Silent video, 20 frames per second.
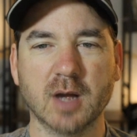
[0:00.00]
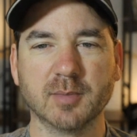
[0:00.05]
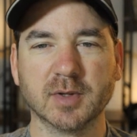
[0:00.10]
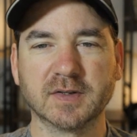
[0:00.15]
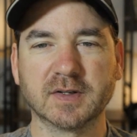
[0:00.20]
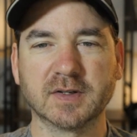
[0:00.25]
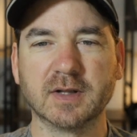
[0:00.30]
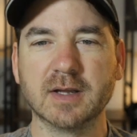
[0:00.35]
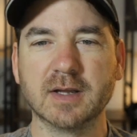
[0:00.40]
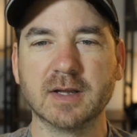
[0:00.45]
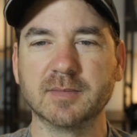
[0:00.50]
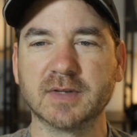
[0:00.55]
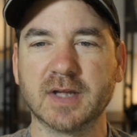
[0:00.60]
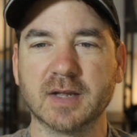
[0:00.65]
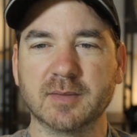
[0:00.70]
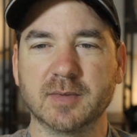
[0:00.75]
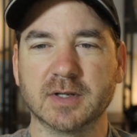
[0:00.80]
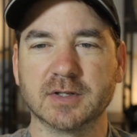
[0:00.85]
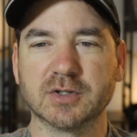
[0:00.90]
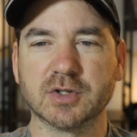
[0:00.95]
claims
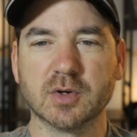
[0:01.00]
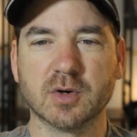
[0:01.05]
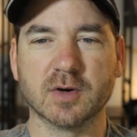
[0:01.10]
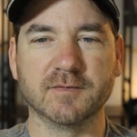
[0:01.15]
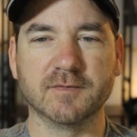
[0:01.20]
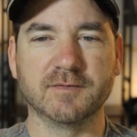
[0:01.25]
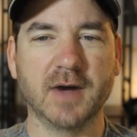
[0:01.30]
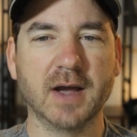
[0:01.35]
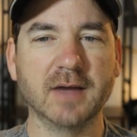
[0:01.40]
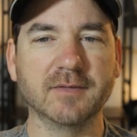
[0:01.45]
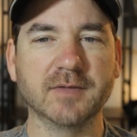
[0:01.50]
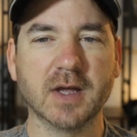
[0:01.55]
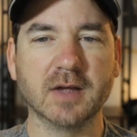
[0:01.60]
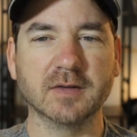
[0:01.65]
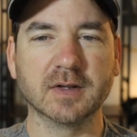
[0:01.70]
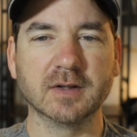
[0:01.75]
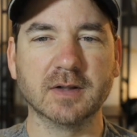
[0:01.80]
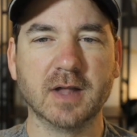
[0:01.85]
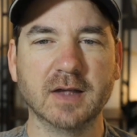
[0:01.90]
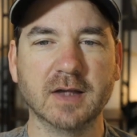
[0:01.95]
came in at
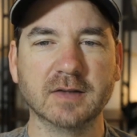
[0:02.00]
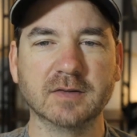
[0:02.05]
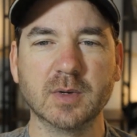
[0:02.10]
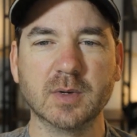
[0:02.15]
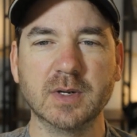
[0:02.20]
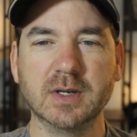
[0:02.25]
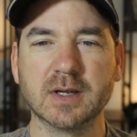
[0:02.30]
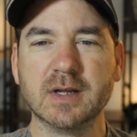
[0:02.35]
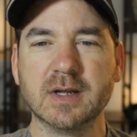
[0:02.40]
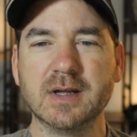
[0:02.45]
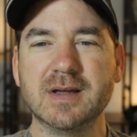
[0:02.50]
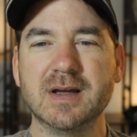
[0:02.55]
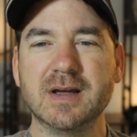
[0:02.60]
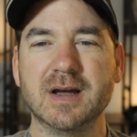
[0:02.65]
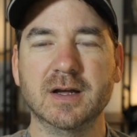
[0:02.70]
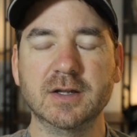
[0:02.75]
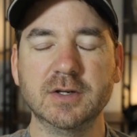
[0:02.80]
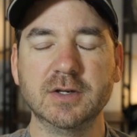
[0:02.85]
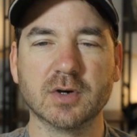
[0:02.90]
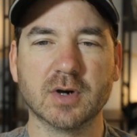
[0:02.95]
205,000 last week,
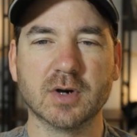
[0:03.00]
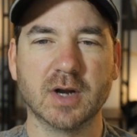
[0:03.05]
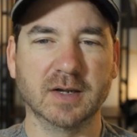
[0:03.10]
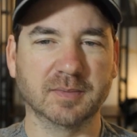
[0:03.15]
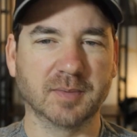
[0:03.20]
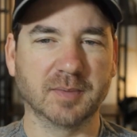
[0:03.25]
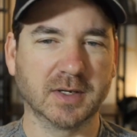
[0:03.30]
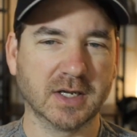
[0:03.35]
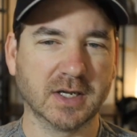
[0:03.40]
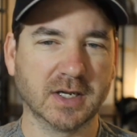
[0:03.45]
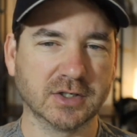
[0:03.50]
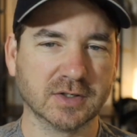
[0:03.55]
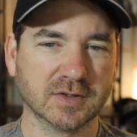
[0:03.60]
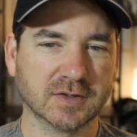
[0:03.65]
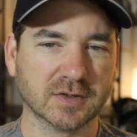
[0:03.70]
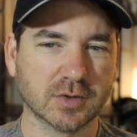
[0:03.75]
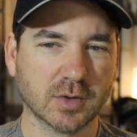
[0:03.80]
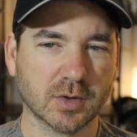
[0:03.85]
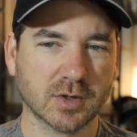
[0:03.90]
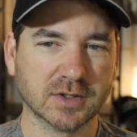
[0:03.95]
under expectations
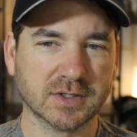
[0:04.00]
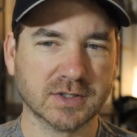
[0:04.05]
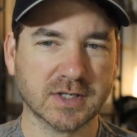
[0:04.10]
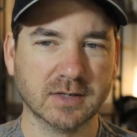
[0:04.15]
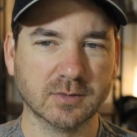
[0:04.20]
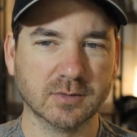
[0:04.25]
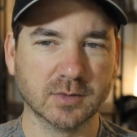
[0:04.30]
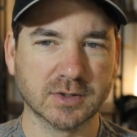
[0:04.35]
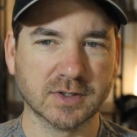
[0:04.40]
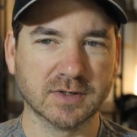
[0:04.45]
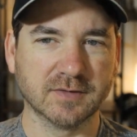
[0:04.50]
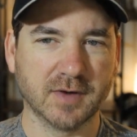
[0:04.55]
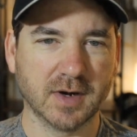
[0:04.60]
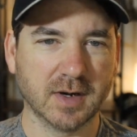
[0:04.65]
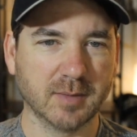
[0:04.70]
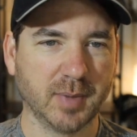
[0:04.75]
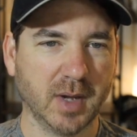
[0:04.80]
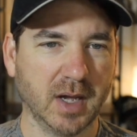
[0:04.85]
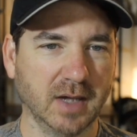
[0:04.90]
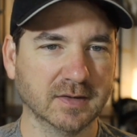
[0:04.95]
of 210, which is very
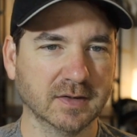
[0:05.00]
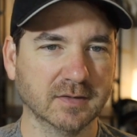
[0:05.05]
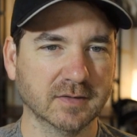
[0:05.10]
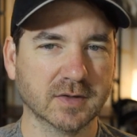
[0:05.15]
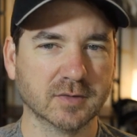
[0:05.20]
positive.